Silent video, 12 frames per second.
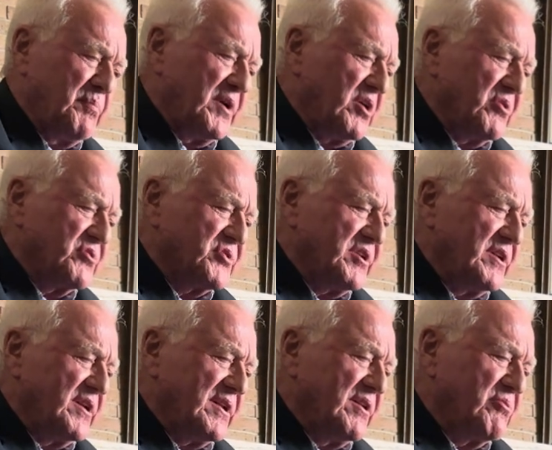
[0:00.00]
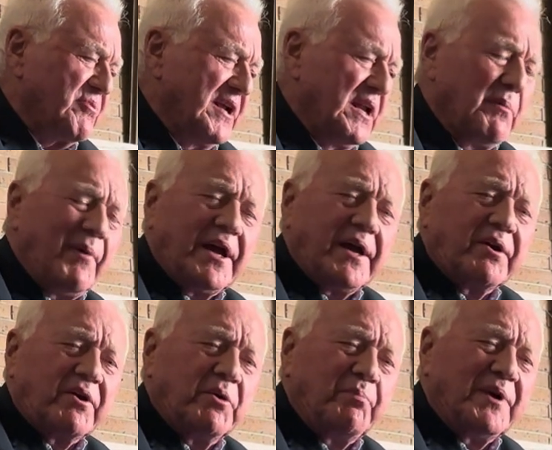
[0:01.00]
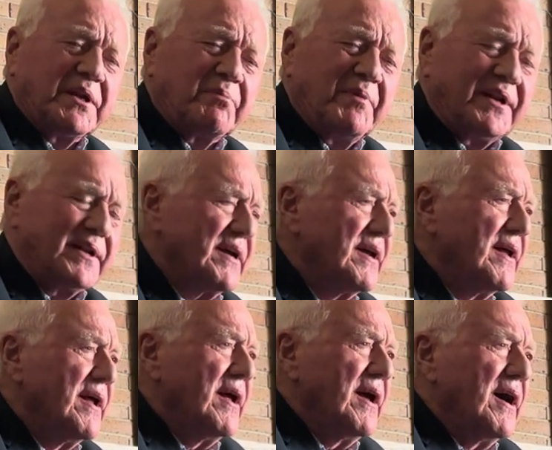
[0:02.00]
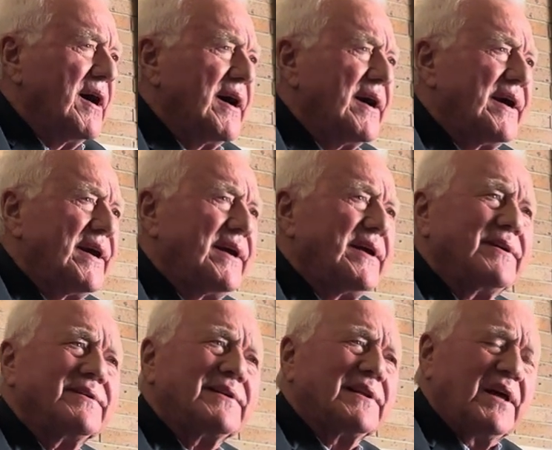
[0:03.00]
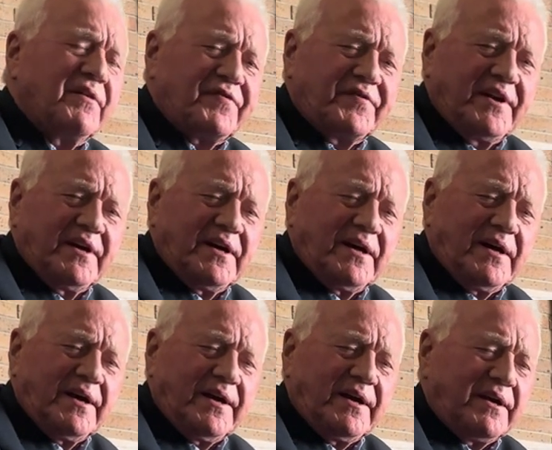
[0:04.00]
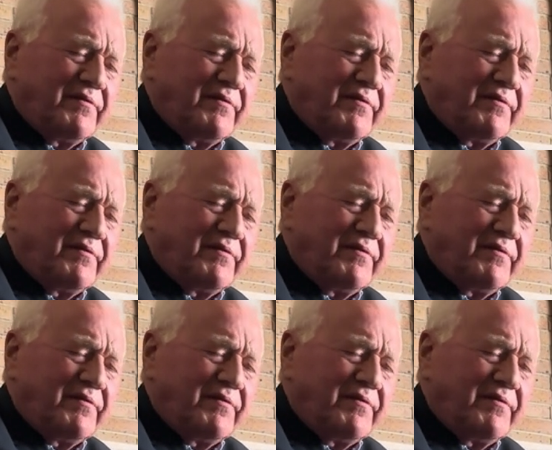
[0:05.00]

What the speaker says: because he didn't really make a commitment, I left there. I